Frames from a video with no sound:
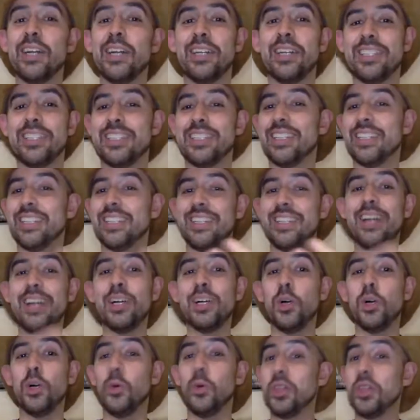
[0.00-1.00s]

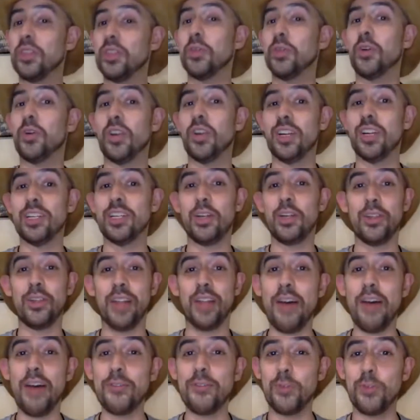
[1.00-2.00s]
snuggle with your
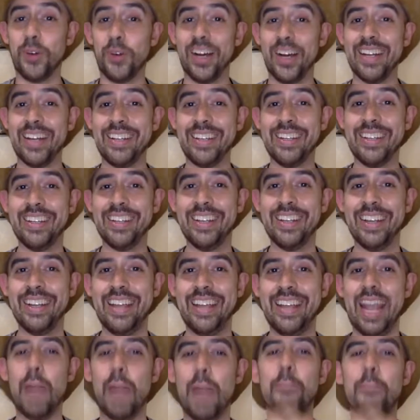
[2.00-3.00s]
loved one
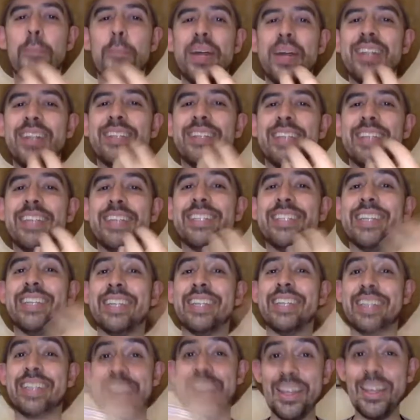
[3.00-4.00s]
and meditate
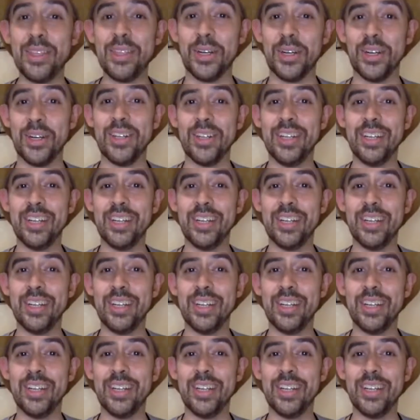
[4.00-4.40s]
together.